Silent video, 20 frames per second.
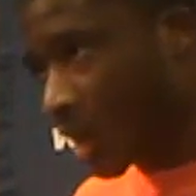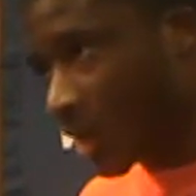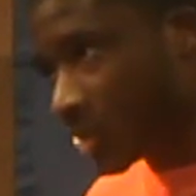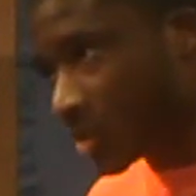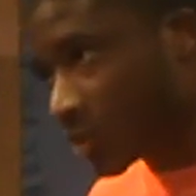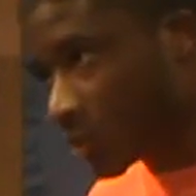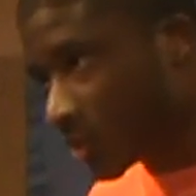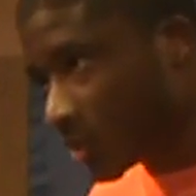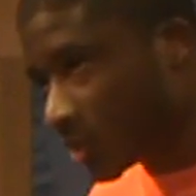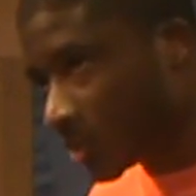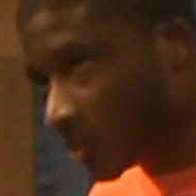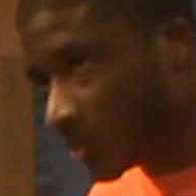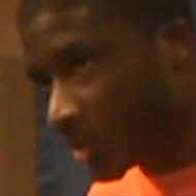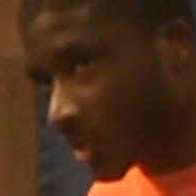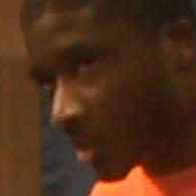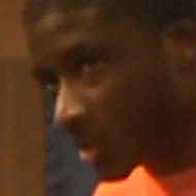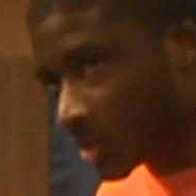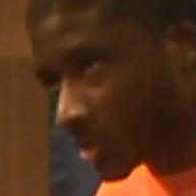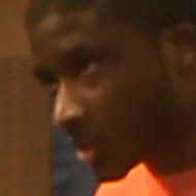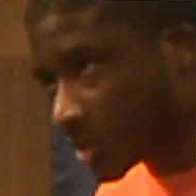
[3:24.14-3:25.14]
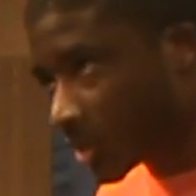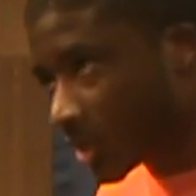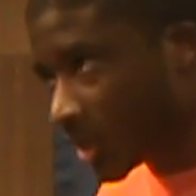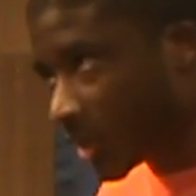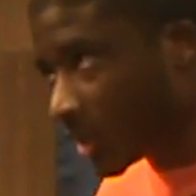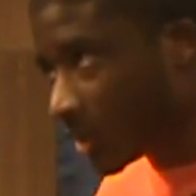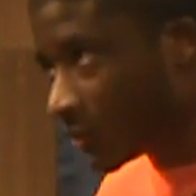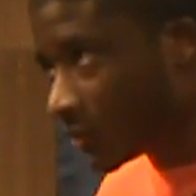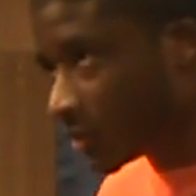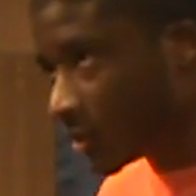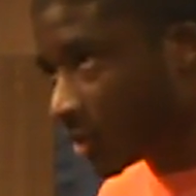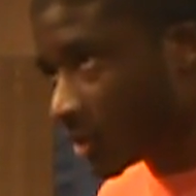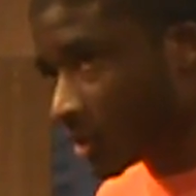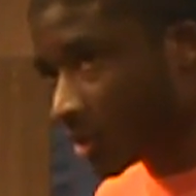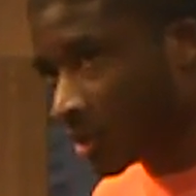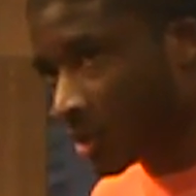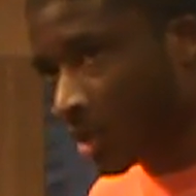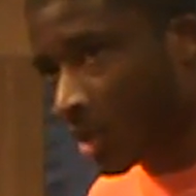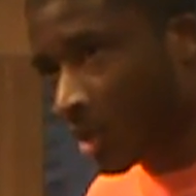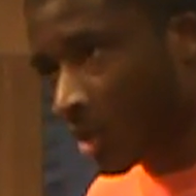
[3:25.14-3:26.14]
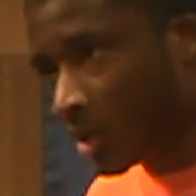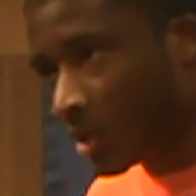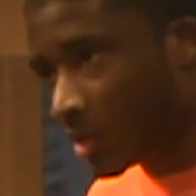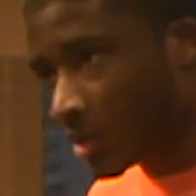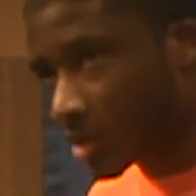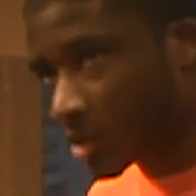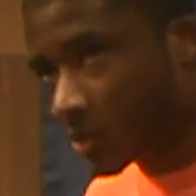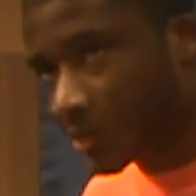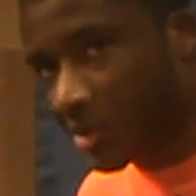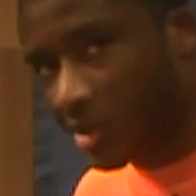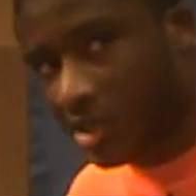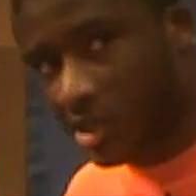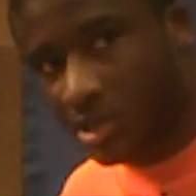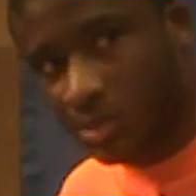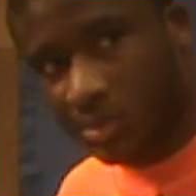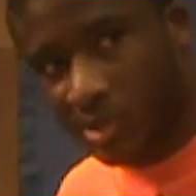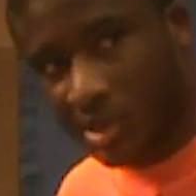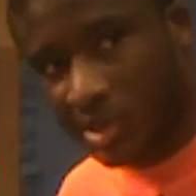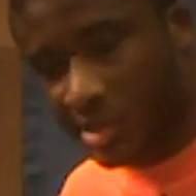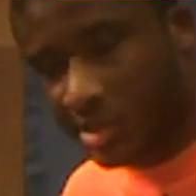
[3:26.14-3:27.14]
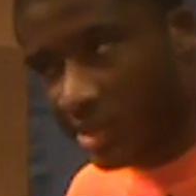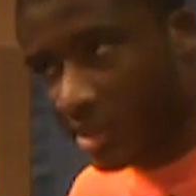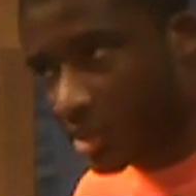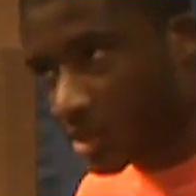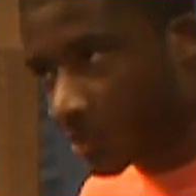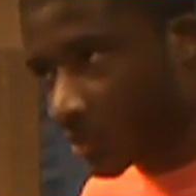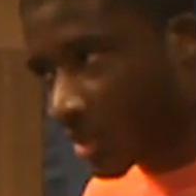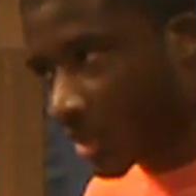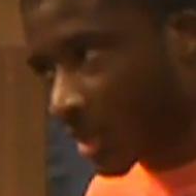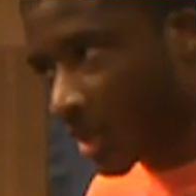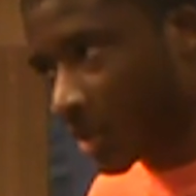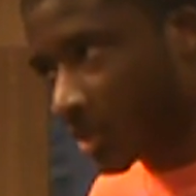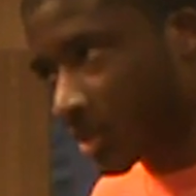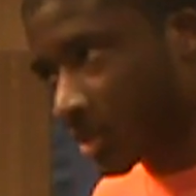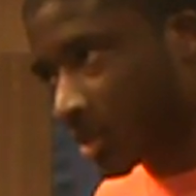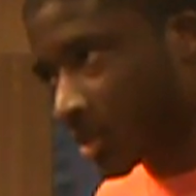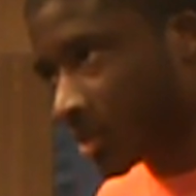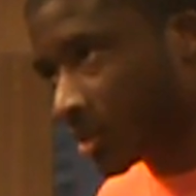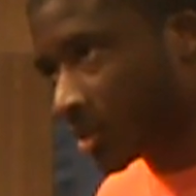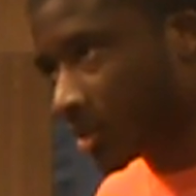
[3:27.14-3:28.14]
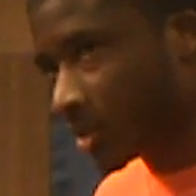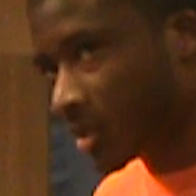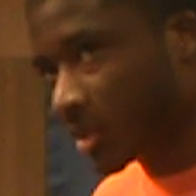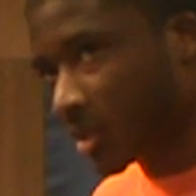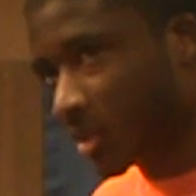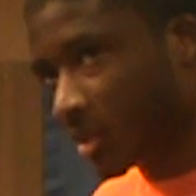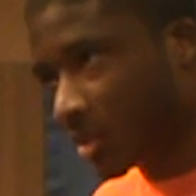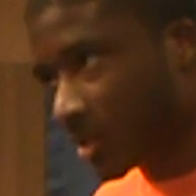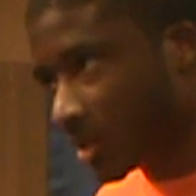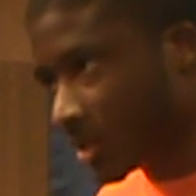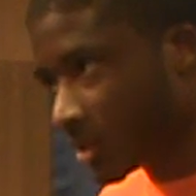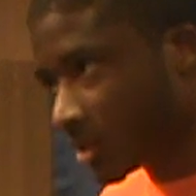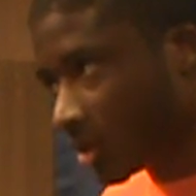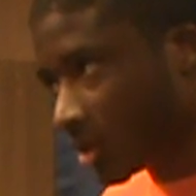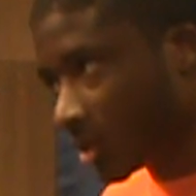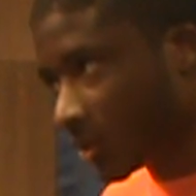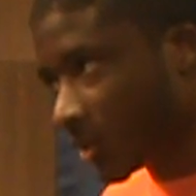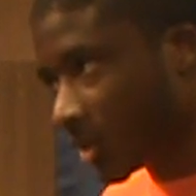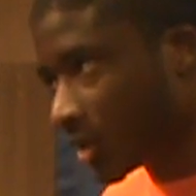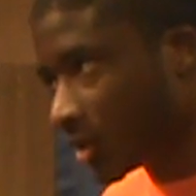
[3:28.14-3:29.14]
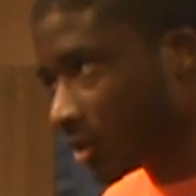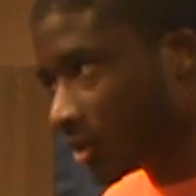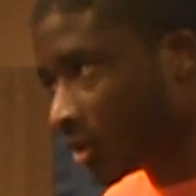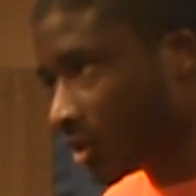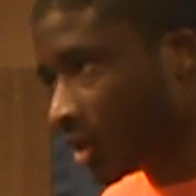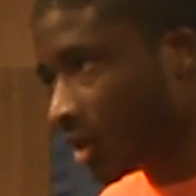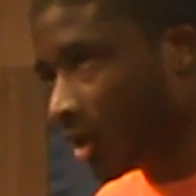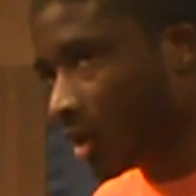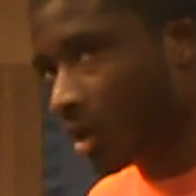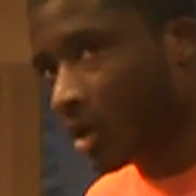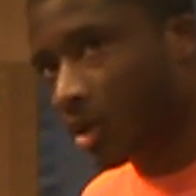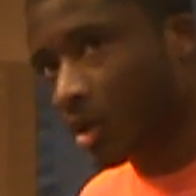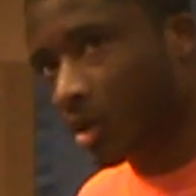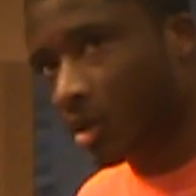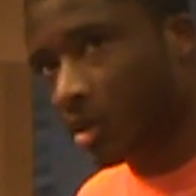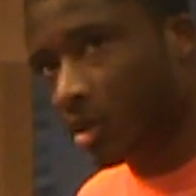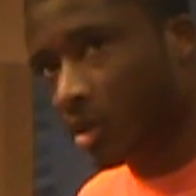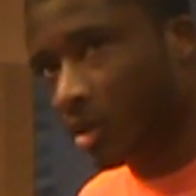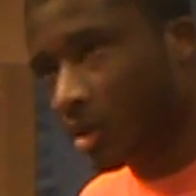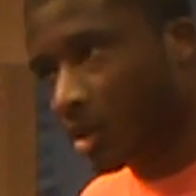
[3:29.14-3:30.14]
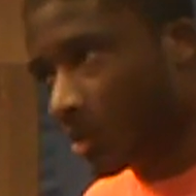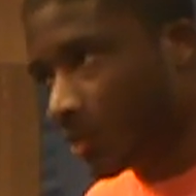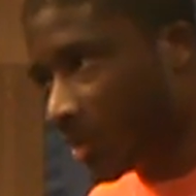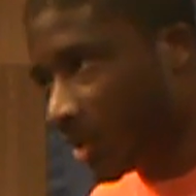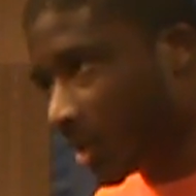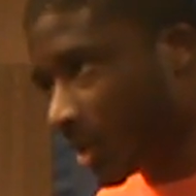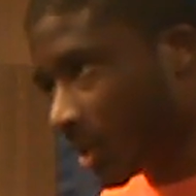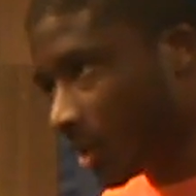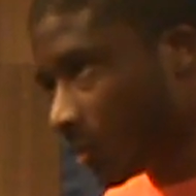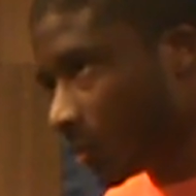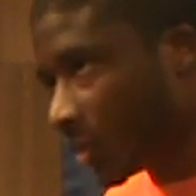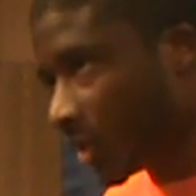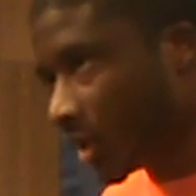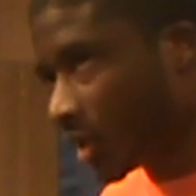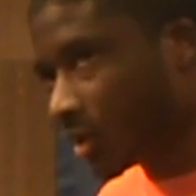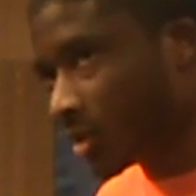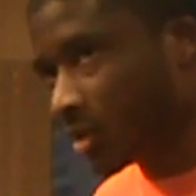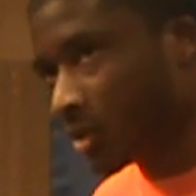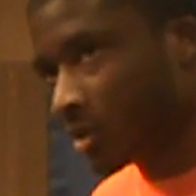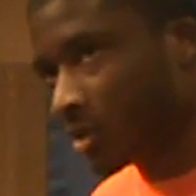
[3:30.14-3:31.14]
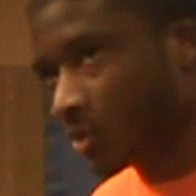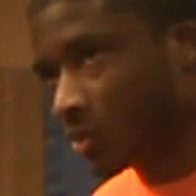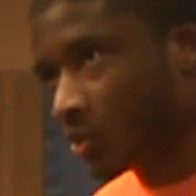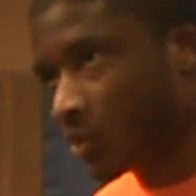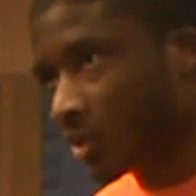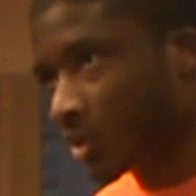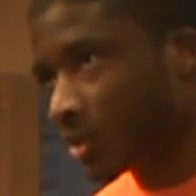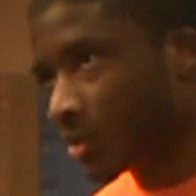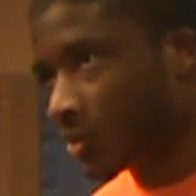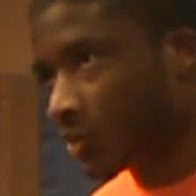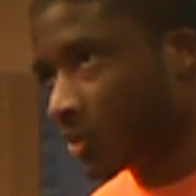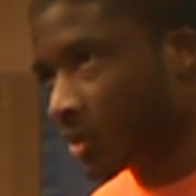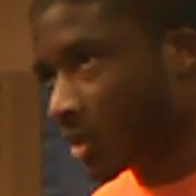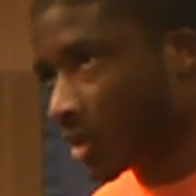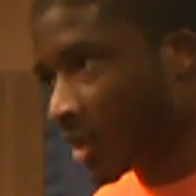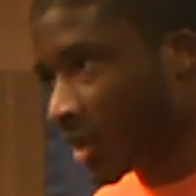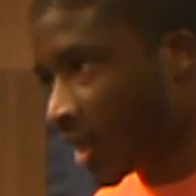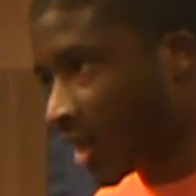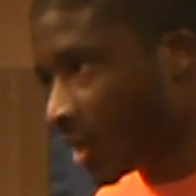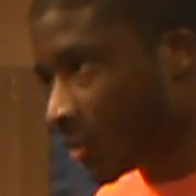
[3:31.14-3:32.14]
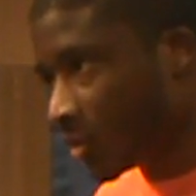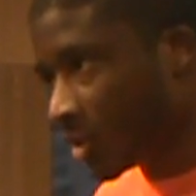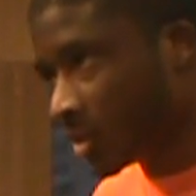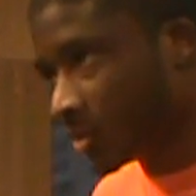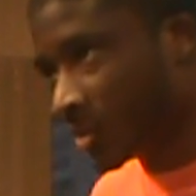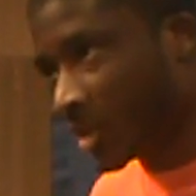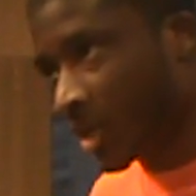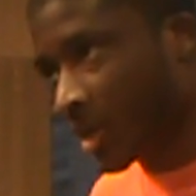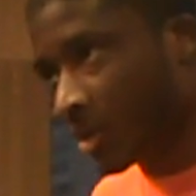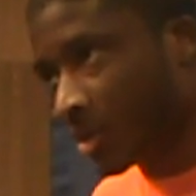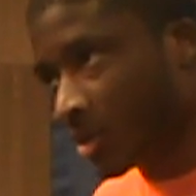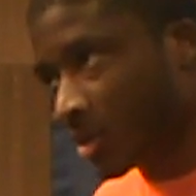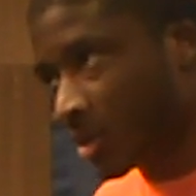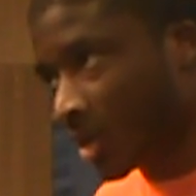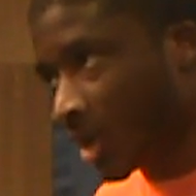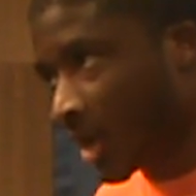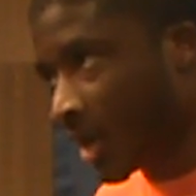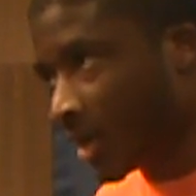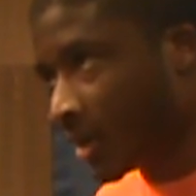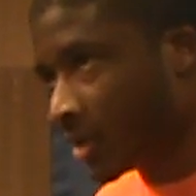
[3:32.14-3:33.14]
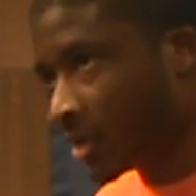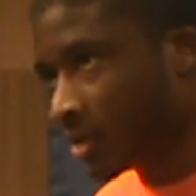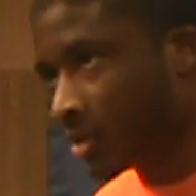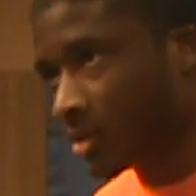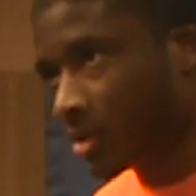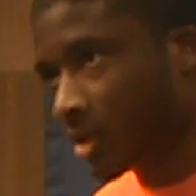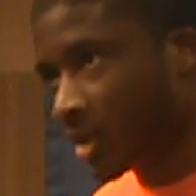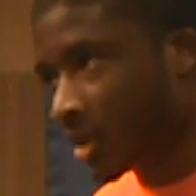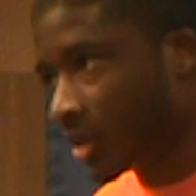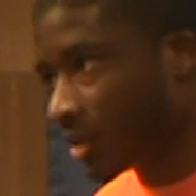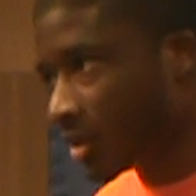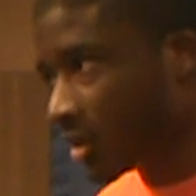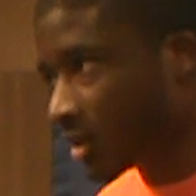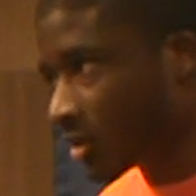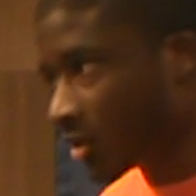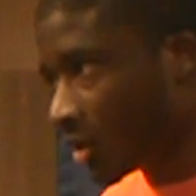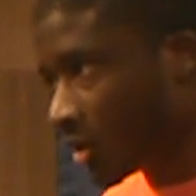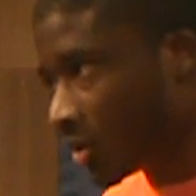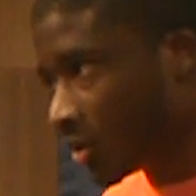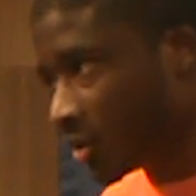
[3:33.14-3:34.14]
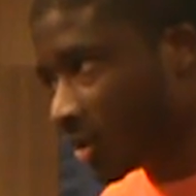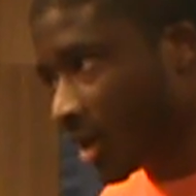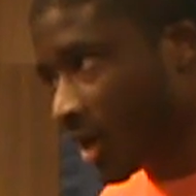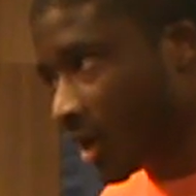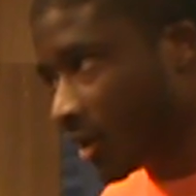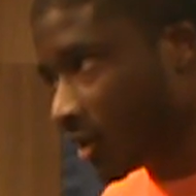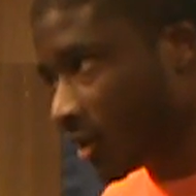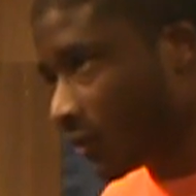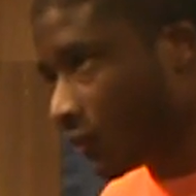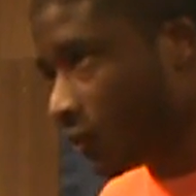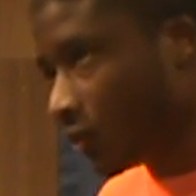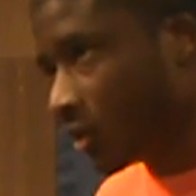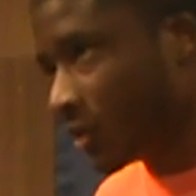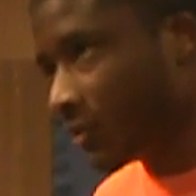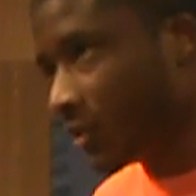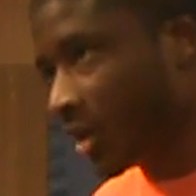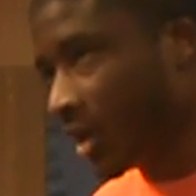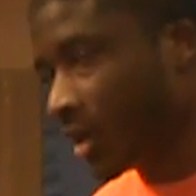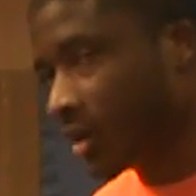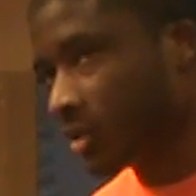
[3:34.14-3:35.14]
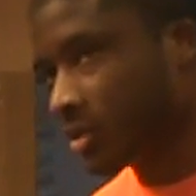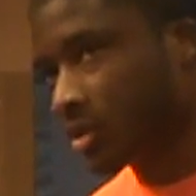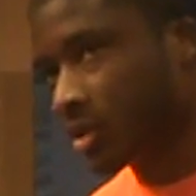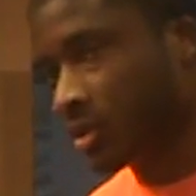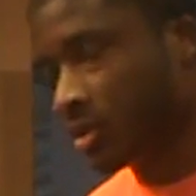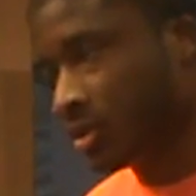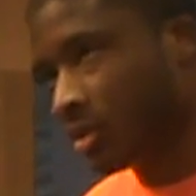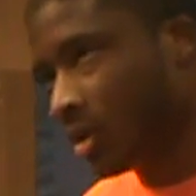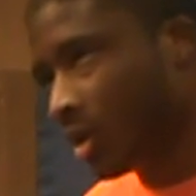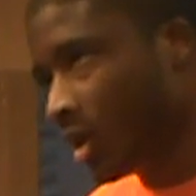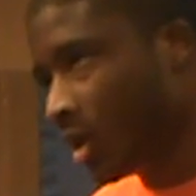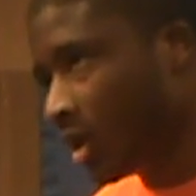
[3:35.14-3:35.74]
It's real big. Just to have experienced players that's been out there, it's going to make a big impact on them when the game comes down on the line and that third down, that fourth down. So